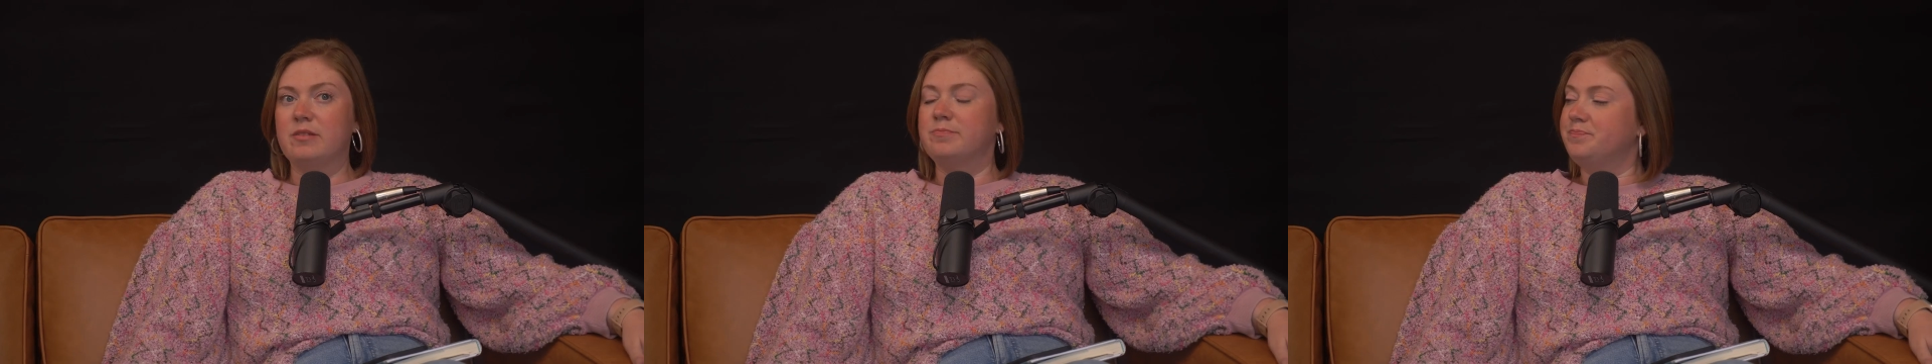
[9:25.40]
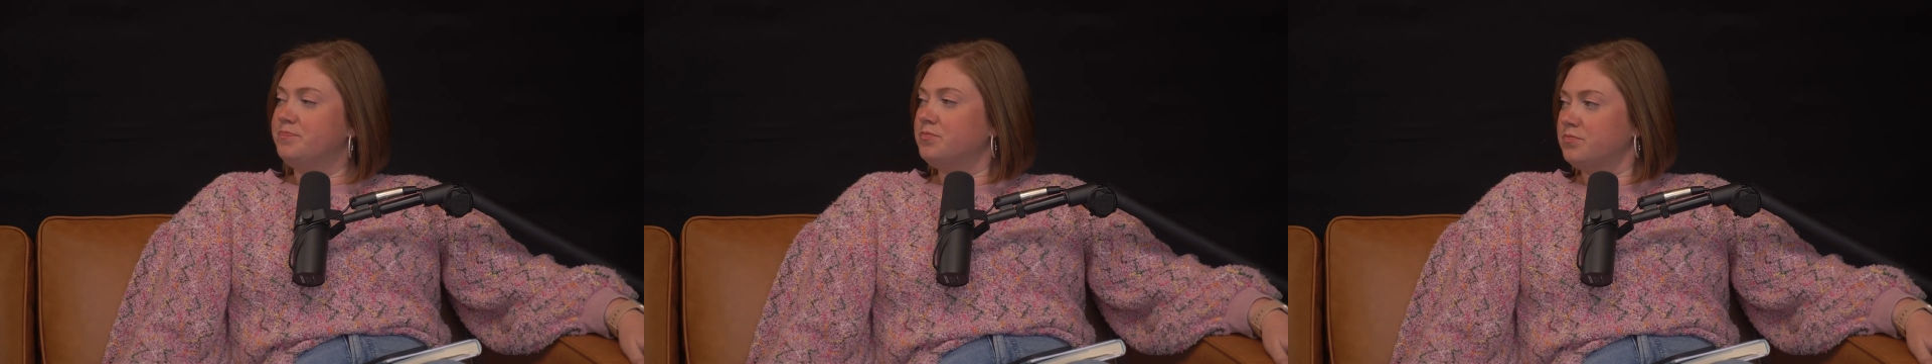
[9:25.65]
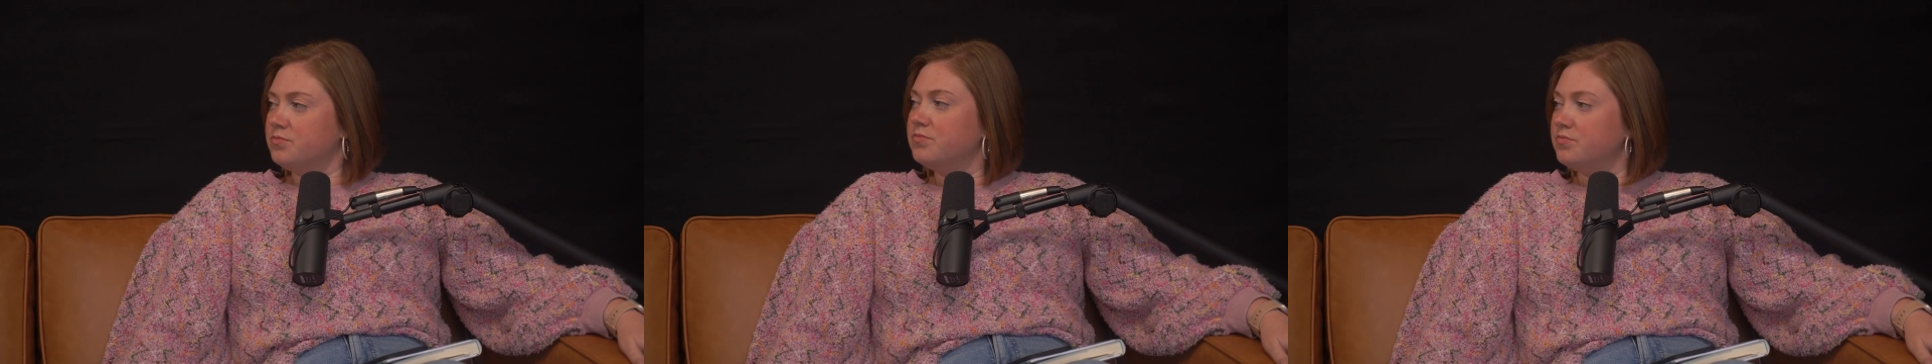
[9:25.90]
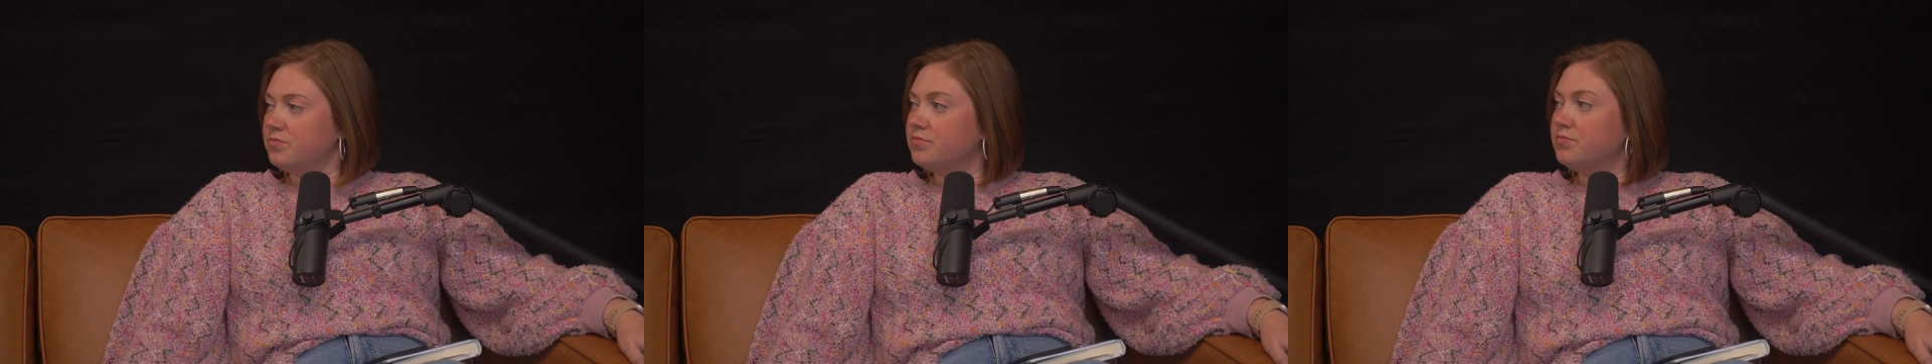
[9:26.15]
actually on a serious
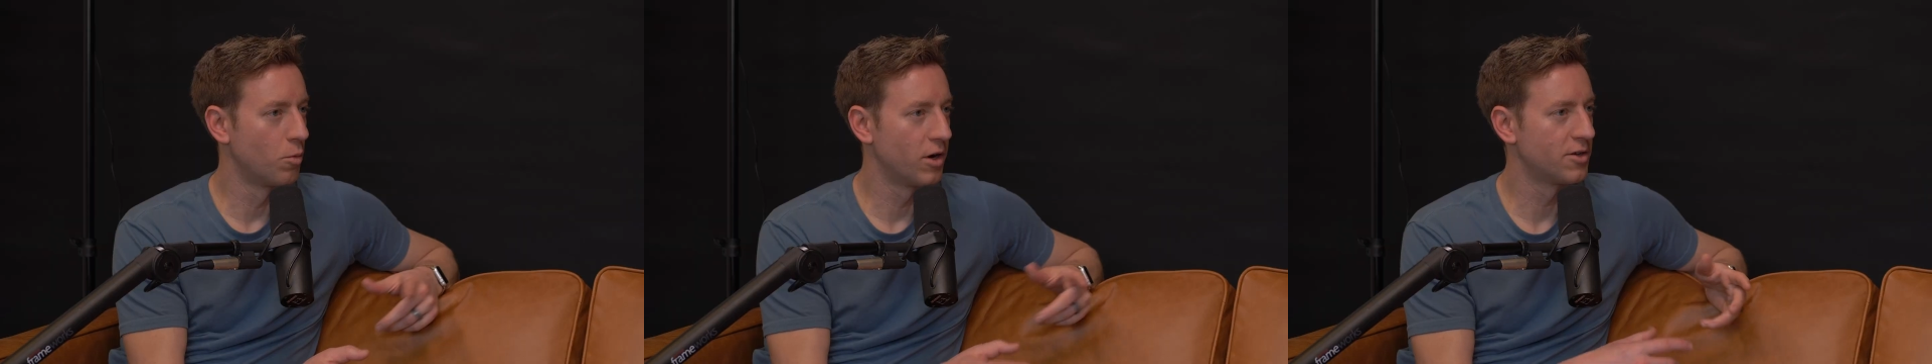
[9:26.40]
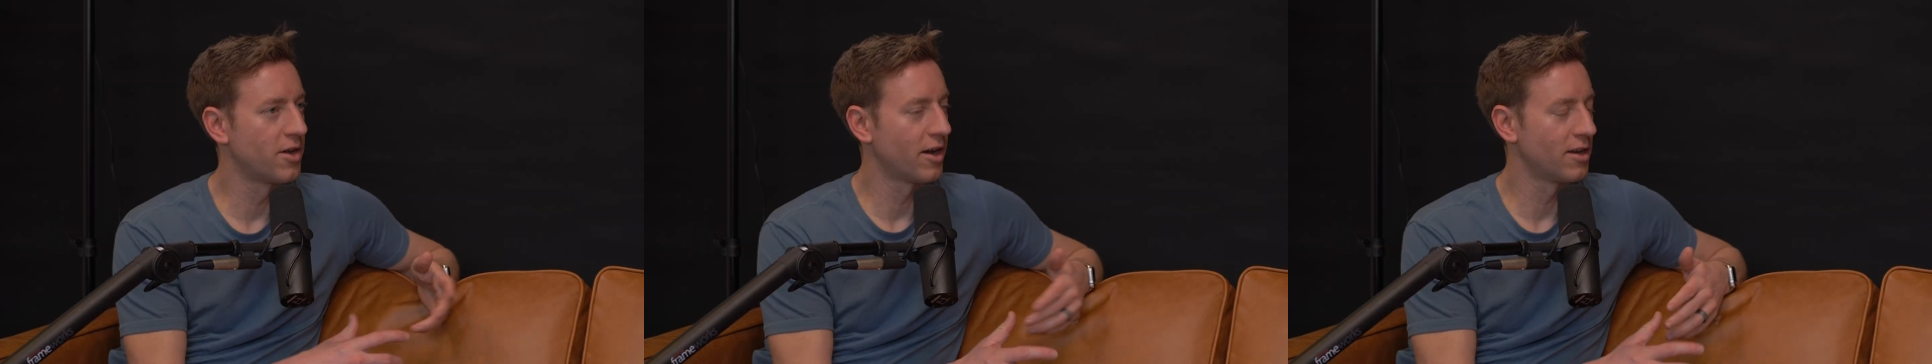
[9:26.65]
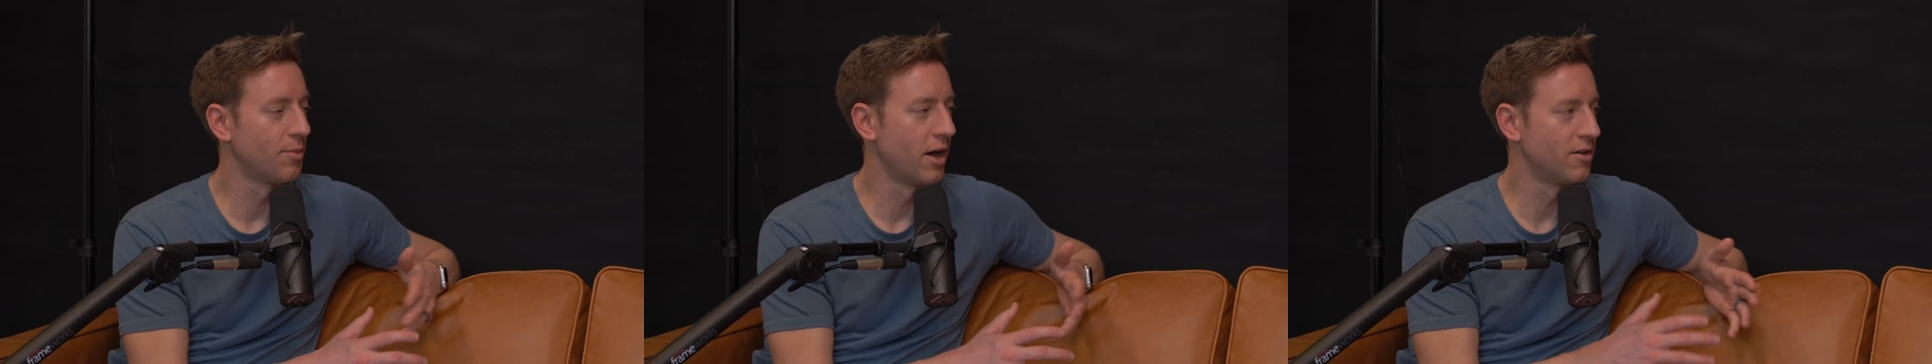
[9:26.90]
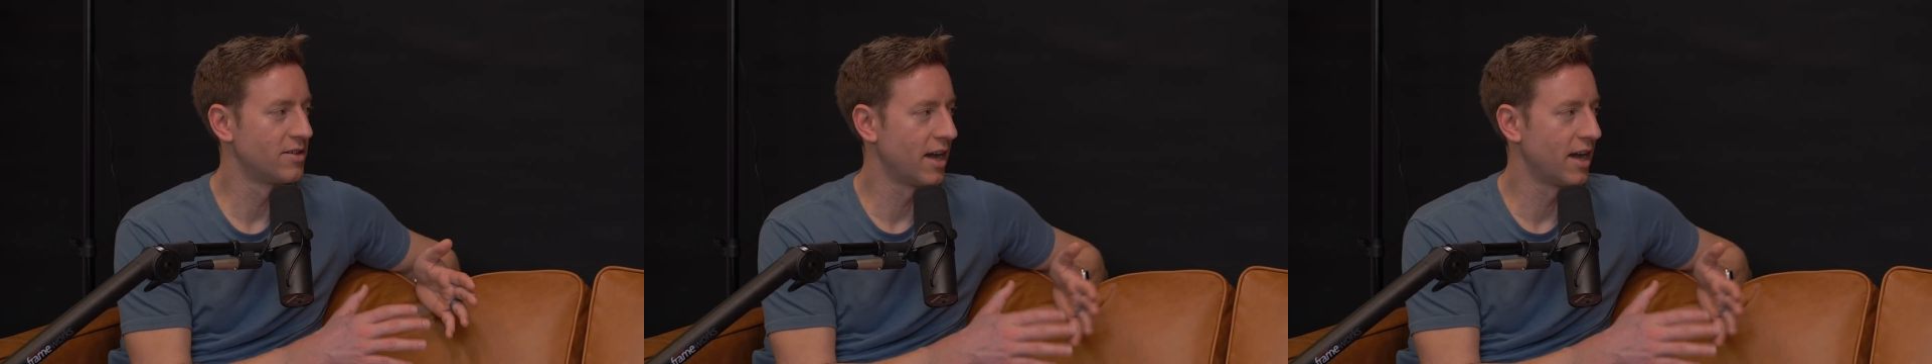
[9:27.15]
note. Like when we were talking about